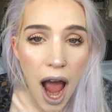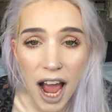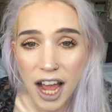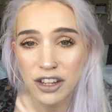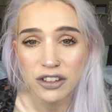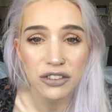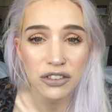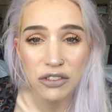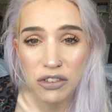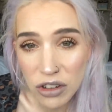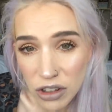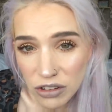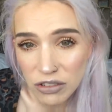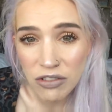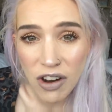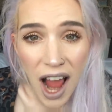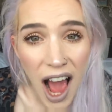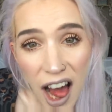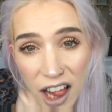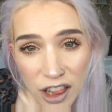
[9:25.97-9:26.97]
Astral
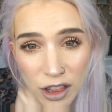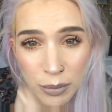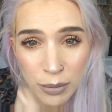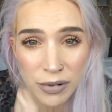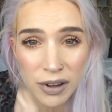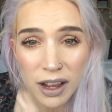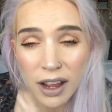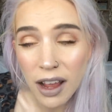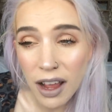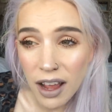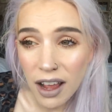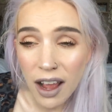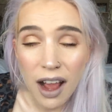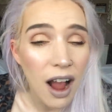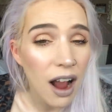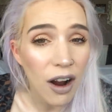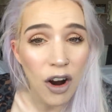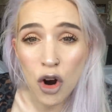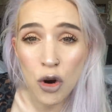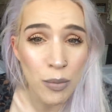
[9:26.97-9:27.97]
Realm.
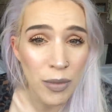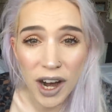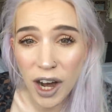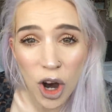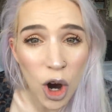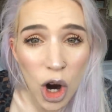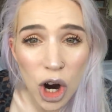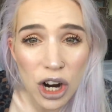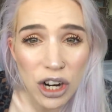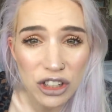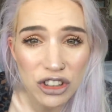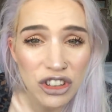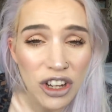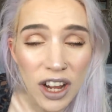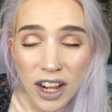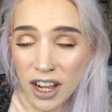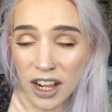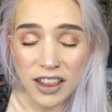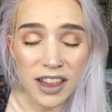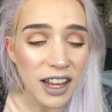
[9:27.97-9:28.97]
Oh my gosh.
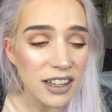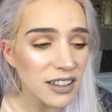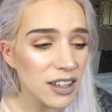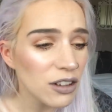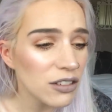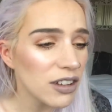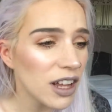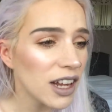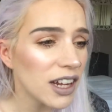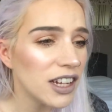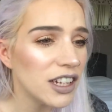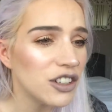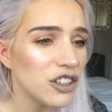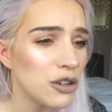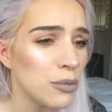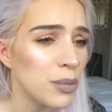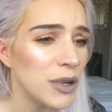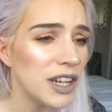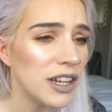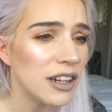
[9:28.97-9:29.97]
That sounds like it
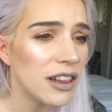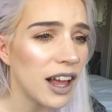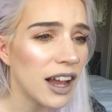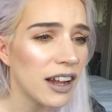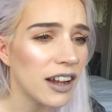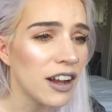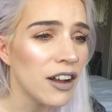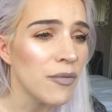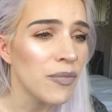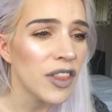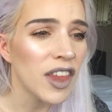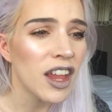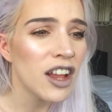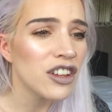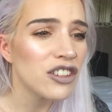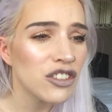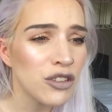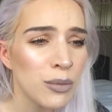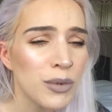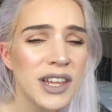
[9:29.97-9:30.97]
should be like
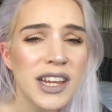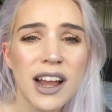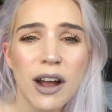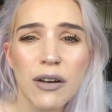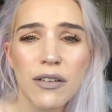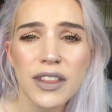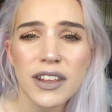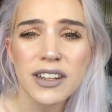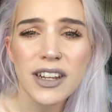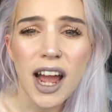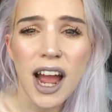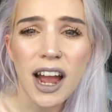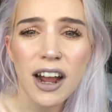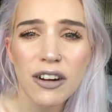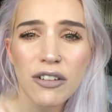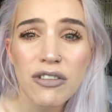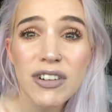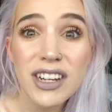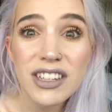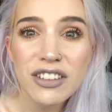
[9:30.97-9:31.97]
something out of the
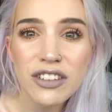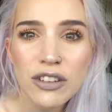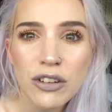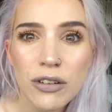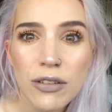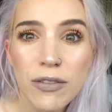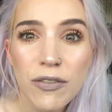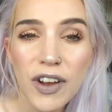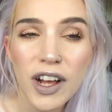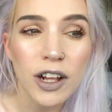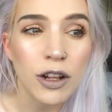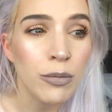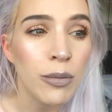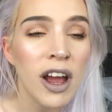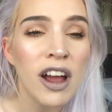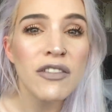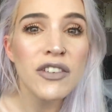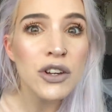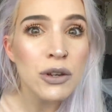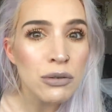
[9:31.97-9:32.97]
Dark Crystal film.
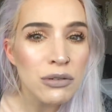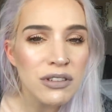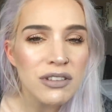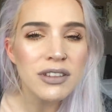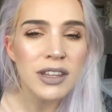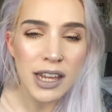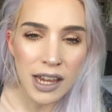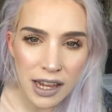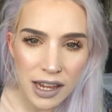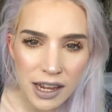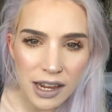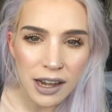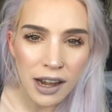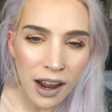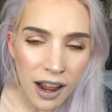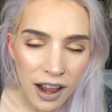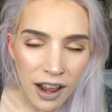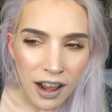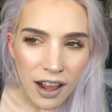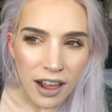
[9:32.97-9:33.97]
Have you seen
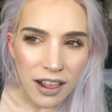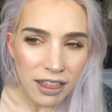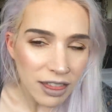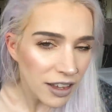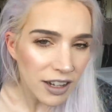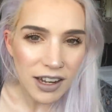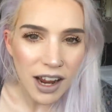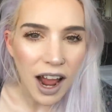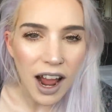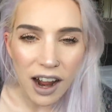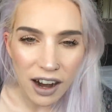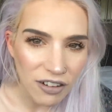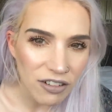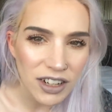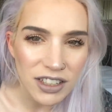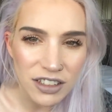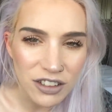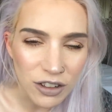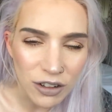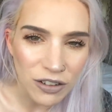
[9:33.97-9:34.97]
the Dark
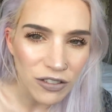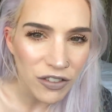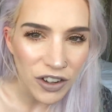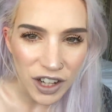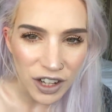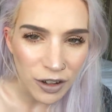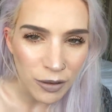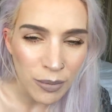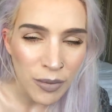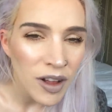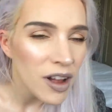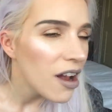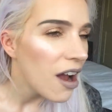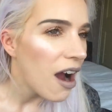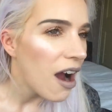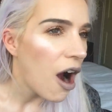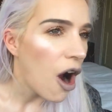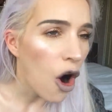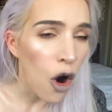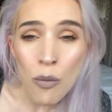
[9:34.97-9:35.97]
Crystal film?
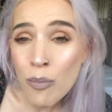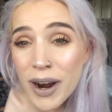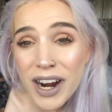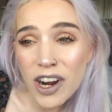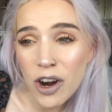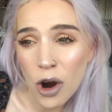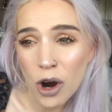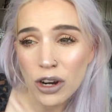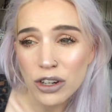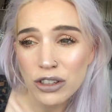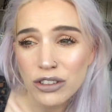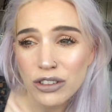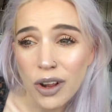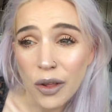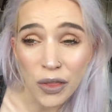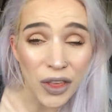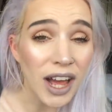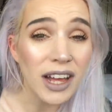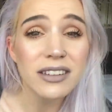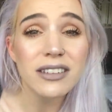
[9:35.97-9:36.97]
Oh my gosh,
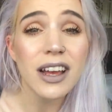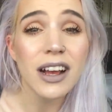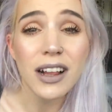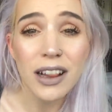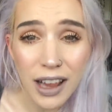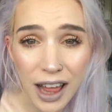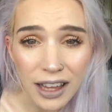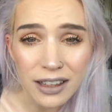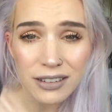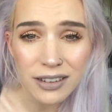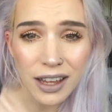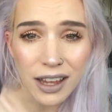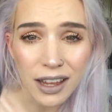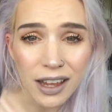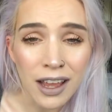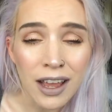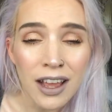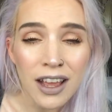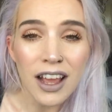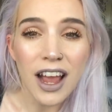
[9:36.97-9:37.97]
that's a
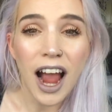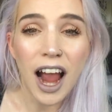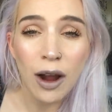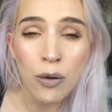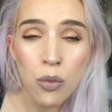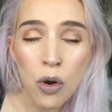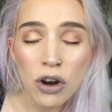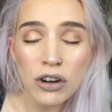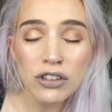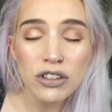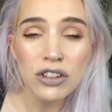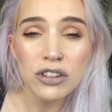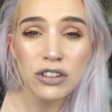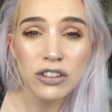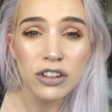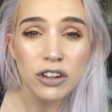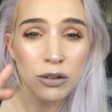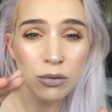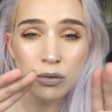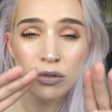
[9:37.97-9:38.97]
classic. I want you
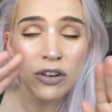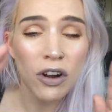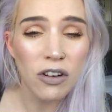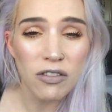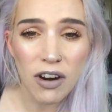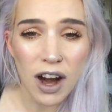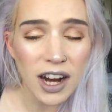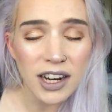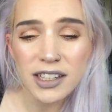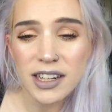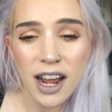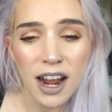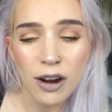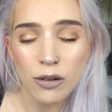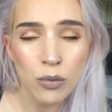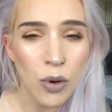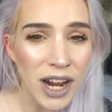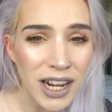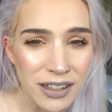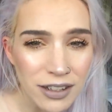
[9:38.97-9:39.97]
to, not right
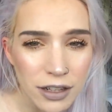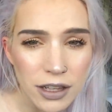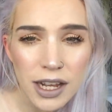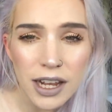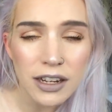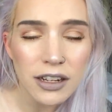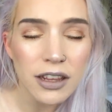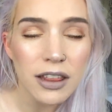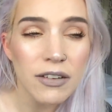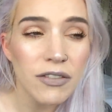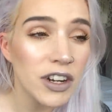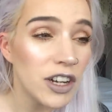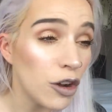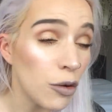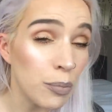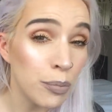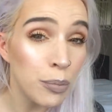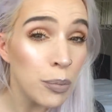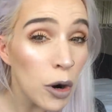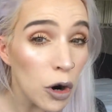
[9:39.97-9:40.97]
now, wait till the end of the
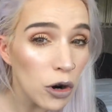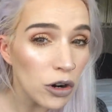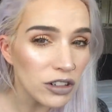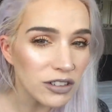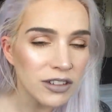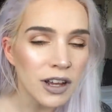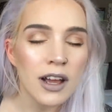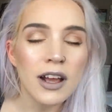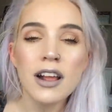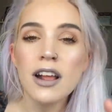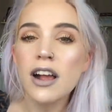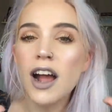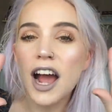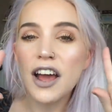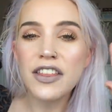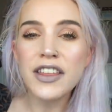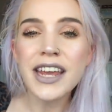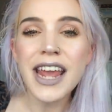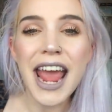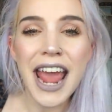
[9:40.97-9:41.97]
video, but
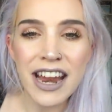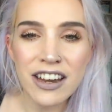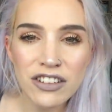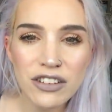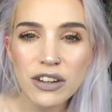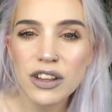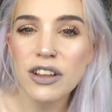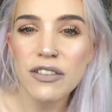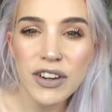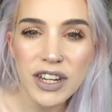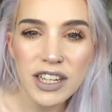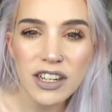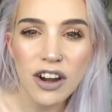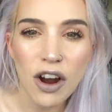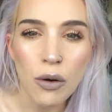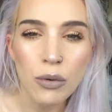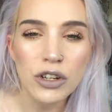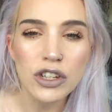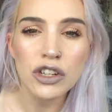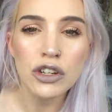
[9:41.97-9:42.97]
at the end of the
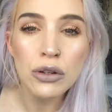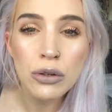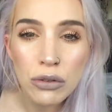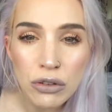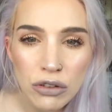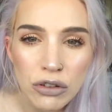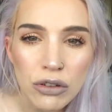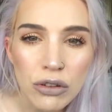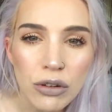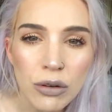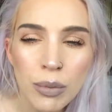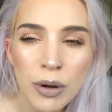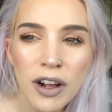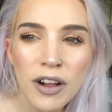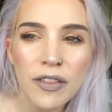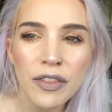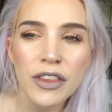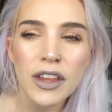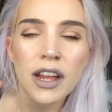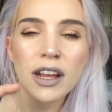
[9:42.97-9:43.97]
video, YouTube,
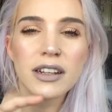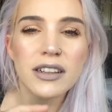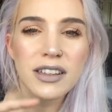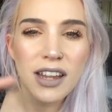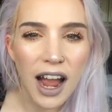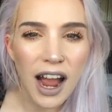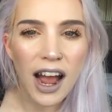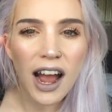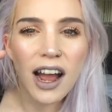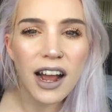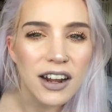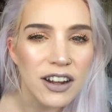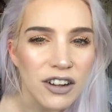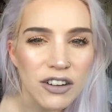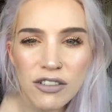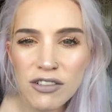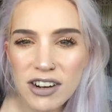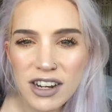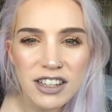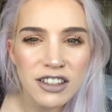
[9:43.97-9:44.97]

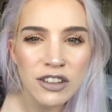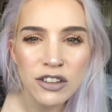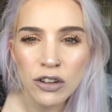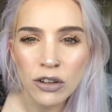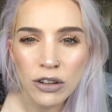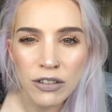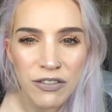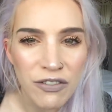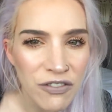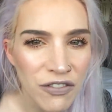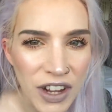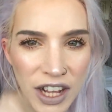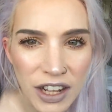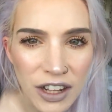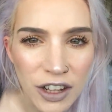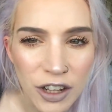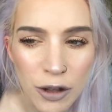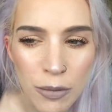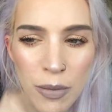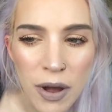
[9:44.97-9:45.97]
Dark Crystal
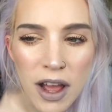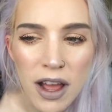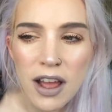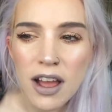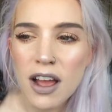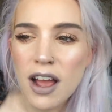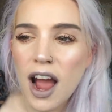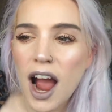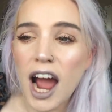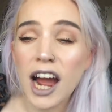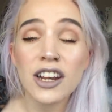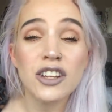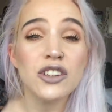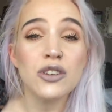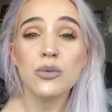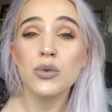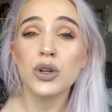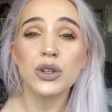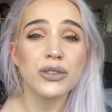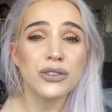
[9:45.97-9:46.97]
film, and
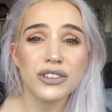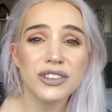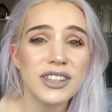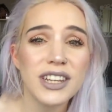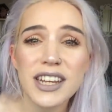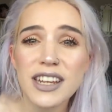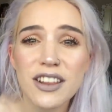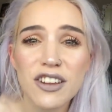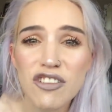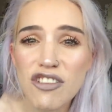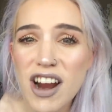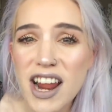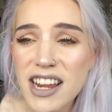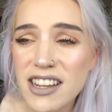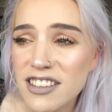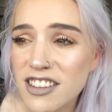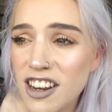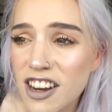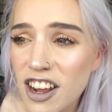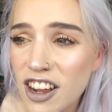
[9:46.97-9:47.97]
you will see the
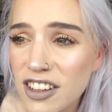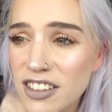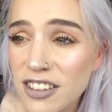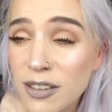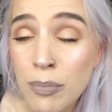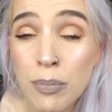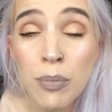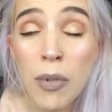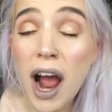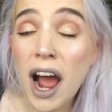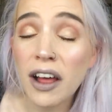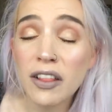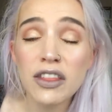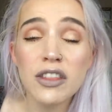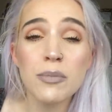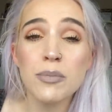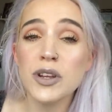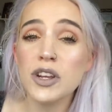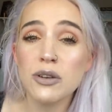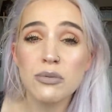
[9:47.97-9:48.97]
craziness
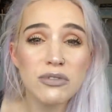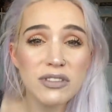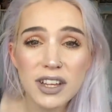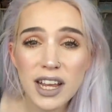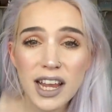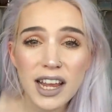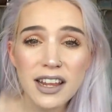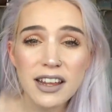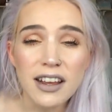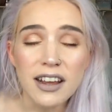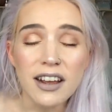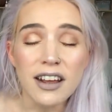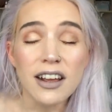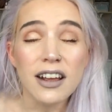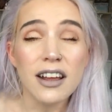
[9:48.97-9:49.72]
and the beauty